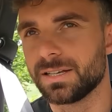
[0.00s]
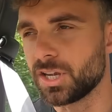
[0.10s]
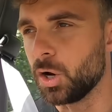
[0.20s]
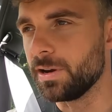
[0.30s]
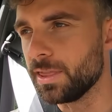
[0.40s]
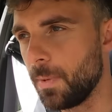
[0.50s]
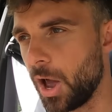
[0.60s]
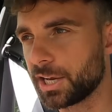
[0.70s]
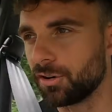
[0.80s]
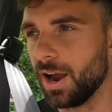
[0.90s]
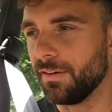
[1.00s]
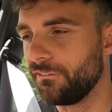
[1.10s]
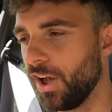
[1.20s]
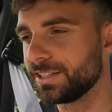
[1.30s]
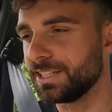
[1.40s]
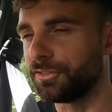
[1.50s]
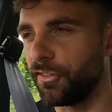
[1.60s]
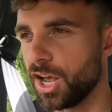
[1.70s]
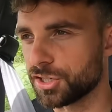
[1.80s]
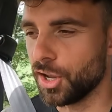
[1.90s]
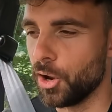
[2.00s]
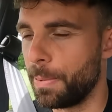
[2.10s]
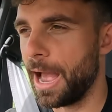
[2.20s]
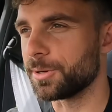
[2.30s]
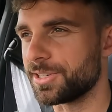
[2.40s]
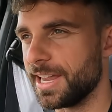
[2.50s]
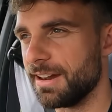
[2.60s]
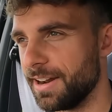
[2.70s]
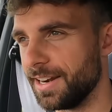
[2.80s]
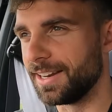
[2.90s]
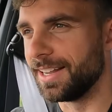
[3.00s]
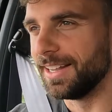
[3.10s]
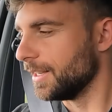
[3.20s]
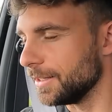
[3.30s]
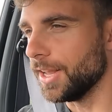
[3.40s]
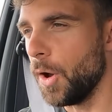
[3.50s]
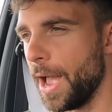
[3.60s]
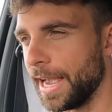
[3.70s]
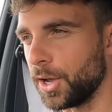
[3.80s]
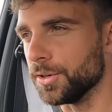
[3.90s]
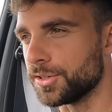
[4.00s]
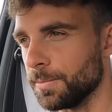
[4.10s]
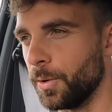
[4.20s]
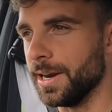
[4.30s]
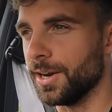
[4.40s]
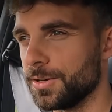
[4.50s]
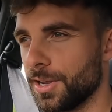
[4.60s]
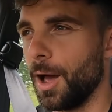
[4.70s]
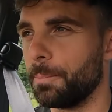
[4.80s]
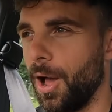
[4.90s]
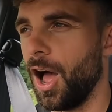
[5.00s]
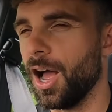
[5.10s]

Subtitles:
So we're in the Micra. First things first, no power steering, no aircon, so my window's up, but